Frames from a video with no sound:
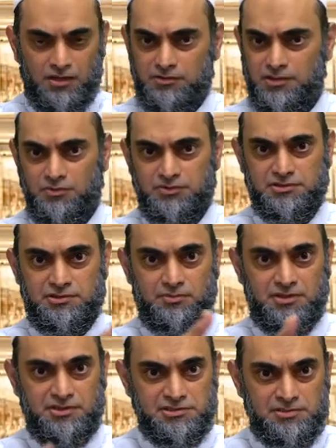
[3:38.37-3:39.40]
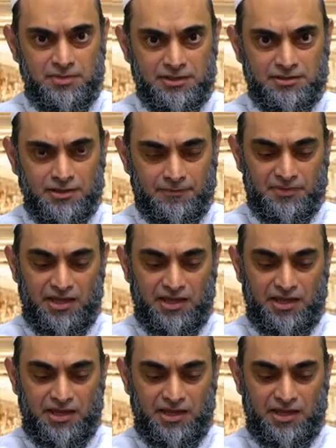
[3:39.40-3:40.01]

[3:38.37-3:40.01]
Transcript: there was a Tablighi Jamaat